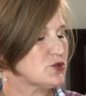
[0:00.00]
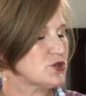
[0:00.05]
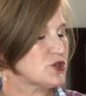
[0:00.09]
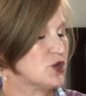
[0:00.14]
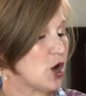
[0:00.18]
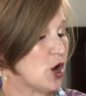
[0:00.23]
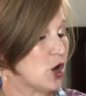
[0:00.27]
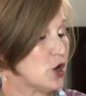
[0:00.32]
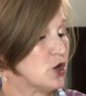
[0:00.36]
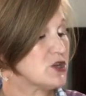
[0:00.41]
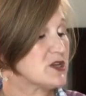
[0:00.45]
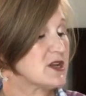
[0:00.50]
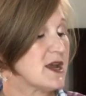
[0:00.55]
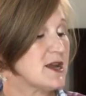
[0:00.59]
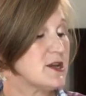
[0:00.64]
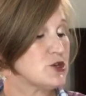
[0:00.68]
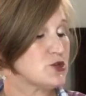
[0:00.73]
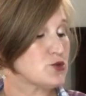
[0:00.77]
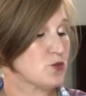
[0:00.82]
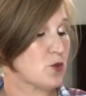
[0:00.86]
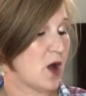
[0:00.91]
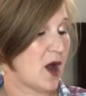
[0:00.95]
tart
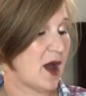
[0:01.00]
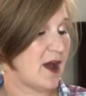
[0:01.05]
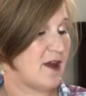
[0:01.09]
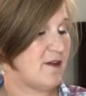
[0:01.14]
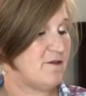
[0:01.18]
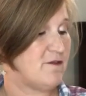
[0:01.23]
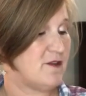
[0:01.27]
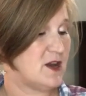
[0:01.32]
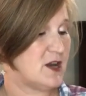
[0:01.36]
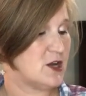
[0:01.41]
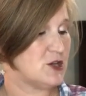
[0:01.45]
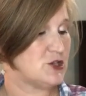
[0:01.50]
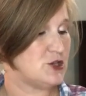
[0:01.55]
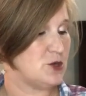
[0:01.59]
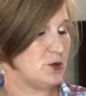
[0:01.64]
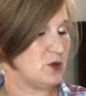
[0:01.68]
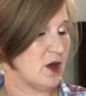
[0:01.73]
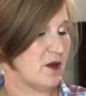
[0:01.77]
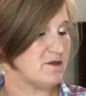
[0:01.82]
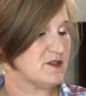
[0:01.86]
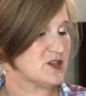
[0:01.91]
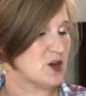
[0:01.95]
and dry finish
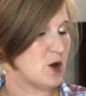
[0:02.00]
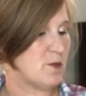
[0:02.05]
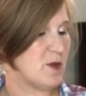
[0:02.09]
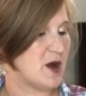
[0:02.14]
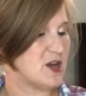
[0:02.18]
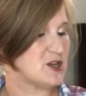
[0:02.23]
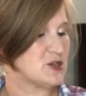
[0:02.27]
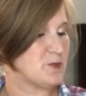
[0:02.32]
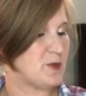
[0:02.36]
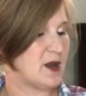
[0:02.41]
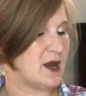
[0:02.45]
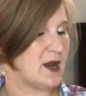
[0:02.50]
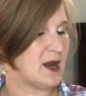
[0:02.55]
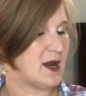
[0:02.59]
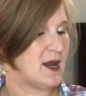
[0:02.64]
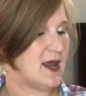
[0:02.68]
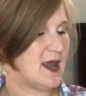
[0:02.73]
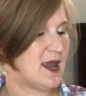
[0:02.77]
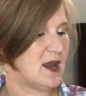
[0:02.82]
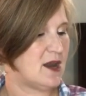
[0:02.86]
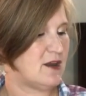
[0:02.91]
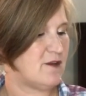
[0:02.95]
you love so much, but in a
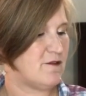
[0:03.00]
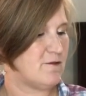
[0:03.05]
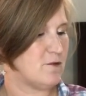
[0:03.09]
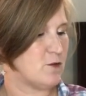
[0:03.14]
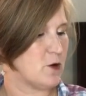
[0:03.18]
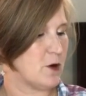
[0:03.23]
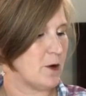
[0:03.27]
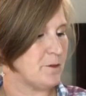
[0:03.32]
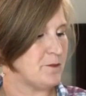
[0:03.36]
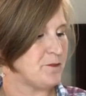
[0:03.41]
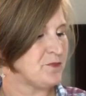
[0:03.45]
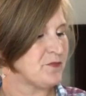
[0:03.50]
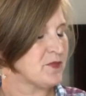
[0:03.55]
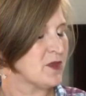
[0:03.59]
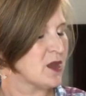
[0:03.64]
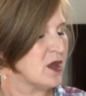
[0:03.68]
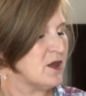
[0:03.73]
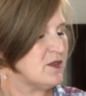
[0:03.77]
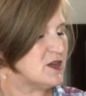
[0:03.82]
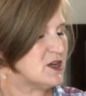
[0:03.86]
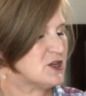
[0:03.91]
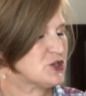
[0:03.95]
candy form.
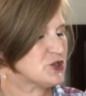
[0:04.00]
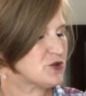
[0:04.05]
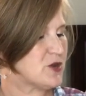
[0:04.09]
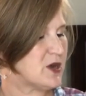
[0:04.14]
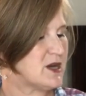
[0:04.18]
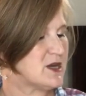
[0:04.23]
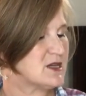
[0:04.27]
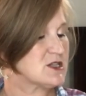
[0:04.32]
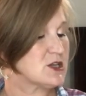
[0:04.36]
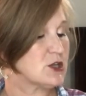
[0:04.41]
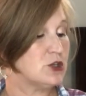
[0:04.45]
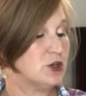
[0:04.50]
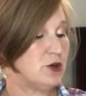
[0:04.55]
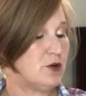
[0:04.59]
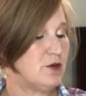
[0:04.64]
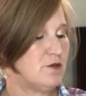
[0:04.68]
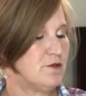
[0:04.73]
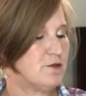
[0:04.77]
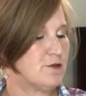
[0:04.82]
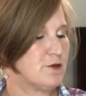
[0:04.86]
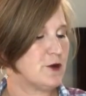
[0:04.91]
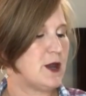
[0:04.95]
This treat is
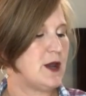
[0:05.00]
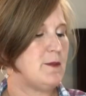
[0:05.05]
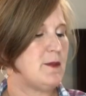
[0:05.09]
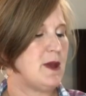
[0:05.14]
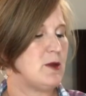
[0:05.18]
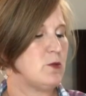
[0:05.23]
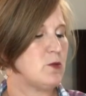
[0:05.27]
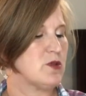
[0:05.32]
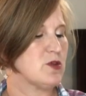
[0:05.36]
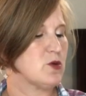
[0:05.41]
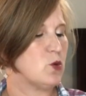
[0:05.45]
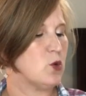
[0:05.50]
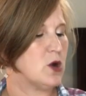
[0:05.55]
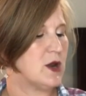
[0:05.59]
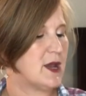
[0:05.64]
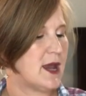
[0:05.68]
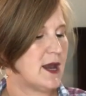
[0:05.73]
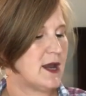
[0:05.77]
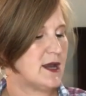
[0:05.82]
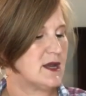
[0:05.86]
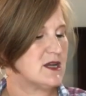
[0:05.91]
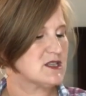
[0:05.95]
gluten-free, made with
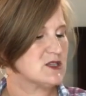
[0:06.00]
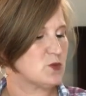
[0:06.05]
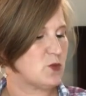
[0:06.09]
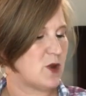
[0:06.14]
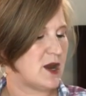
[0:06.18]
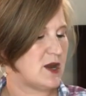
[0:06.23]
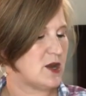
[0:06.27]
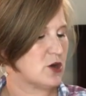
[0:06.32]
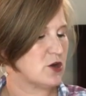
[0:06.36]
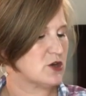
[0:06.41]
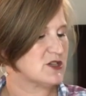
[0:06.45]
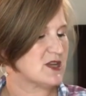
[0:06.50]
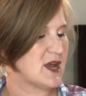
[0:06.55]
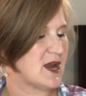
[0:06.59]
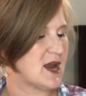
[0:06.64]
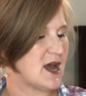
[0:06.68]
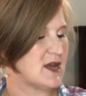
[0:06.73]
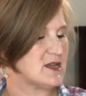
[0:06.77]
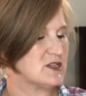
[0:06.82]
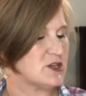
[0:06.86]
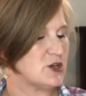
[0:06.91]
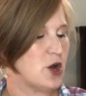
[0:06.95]
organic sweeteners, and
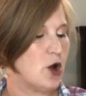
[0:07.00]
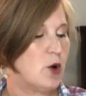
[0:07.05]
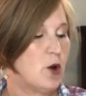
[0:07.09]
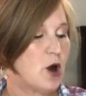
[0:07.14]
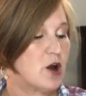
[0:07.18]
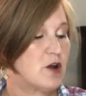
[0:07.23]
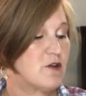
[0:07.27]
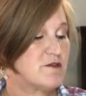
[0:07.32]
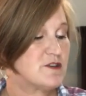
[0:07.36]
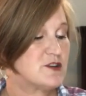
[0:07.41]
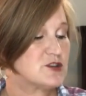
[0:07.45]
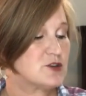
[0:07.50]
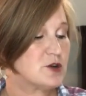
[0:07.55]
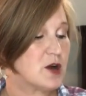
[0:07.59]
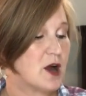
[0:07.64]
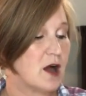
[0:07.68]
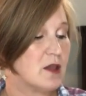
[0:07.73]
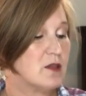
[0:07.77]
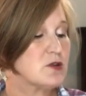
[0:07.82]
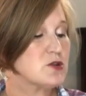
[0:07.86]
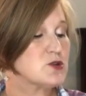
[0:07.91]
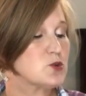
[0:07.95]
has no artificial
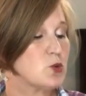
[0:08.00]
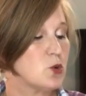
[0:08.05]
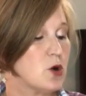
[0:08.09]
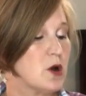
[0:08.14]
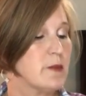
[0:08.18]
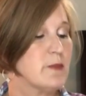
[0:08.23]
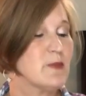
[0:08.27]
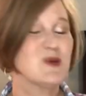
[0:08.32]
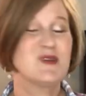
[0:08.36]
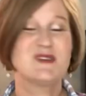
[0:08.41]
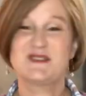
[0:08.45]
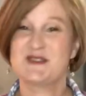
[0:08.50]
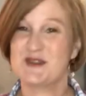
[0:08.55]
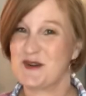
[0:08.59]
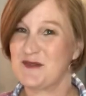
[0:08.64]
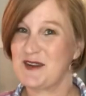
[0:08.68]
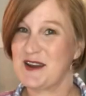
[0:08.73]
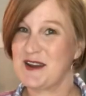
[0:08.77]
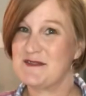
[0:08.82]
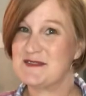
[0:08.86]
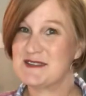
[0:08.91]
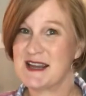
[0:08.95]
colors or
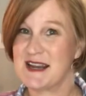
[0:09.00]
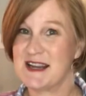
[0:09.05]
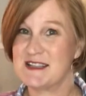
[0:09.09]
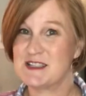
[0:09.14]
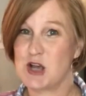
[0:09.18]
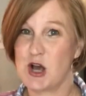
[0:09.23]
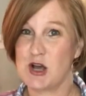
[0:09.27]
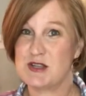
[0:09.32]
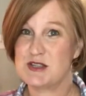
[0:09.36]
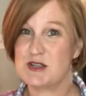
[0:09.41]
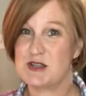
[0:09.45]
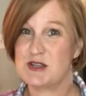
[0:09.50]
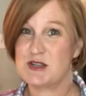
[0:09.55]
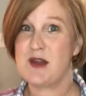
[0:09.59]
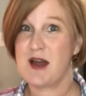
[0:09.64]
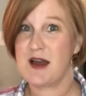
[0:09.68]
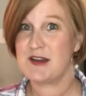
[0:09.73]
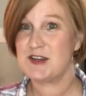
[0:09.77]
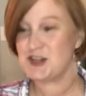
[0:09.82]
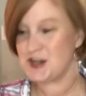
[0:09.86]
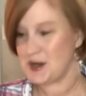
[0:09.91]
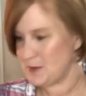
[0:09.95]
preservatives, and it's also
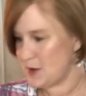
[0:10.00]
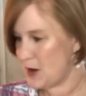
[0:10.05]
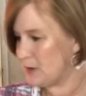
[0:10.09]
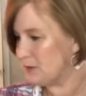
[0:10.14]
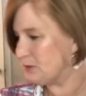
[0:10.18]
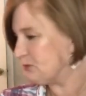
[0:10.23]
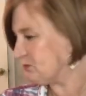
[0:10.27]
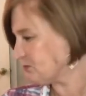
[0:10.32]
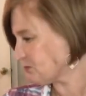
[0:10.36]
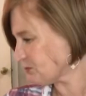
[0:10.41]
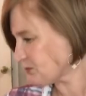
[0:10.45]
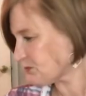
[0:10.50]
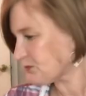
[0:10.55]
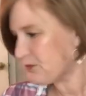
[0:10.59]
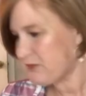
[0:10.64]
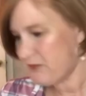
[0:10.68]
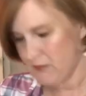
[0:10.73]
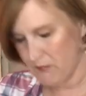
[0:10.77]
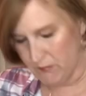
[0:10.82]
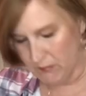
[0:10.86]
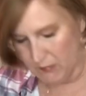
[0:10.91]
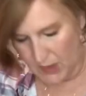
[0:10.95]
non-G M O.
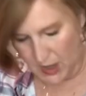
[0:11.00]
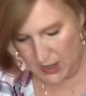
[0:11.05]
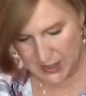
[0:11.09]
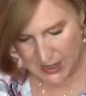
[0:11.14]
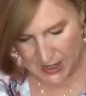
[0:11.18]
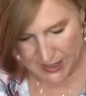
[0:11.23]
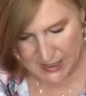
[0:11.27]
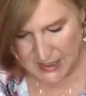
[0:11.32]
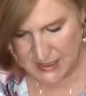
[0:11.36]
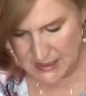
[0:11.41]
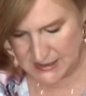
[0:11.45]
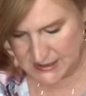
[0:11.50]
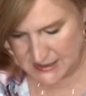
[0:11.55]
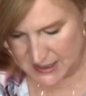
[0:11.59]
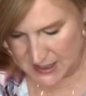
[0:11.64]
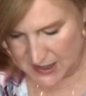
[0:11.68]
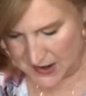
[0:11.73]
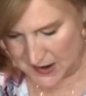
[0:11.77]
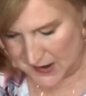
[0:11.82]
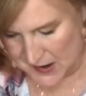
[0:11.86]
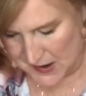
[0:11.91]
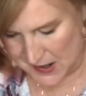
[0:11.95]
Nice.
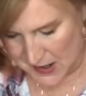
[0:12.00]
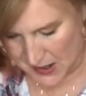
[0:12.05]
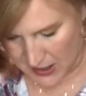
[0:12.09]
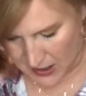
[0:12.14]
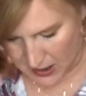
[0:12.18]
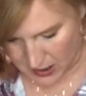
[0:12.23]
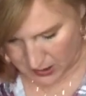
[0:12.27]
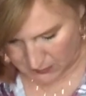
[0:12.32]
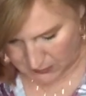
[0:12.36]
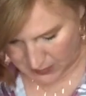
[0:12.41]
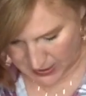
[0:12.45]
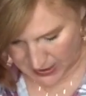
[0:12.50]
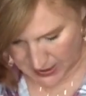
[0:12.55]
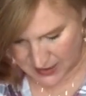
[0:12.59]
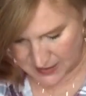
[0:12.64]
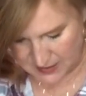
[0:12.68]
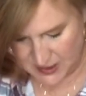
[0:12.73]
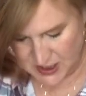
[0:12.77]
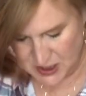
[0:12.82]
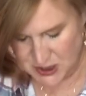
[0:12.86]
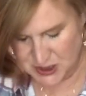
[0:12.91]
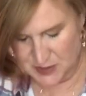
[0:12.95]
All
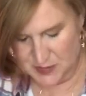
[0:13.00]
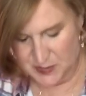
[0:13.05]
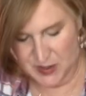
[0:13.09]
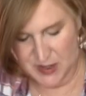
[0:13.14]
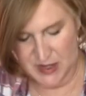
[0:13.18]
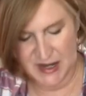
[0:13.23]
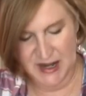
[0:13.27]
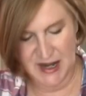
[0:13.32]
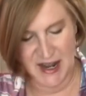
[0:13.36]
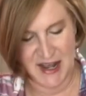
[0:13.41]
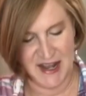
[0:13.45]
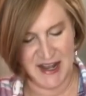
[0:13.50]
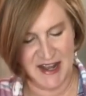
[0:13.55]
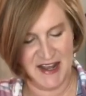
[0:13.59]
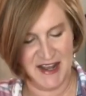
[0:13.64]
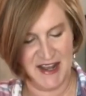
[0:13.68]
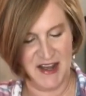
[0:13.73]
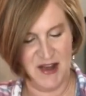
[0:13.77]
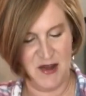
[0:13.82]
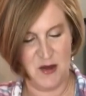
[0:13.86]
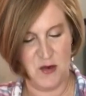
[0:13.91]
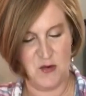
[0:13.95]
right, then she put,
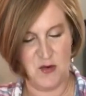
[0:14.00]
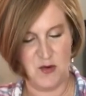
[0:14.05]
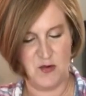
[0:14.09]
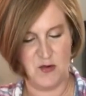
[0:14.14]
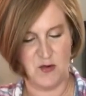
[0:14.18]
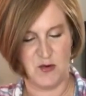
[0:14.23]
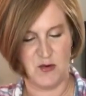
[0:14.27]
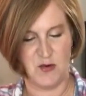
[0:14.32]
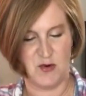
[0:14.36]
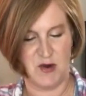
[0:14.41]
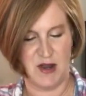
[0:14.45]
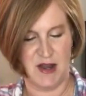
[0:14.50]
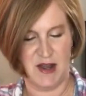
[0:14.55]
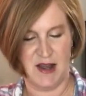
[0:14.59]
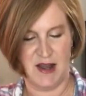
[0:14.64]
ooh.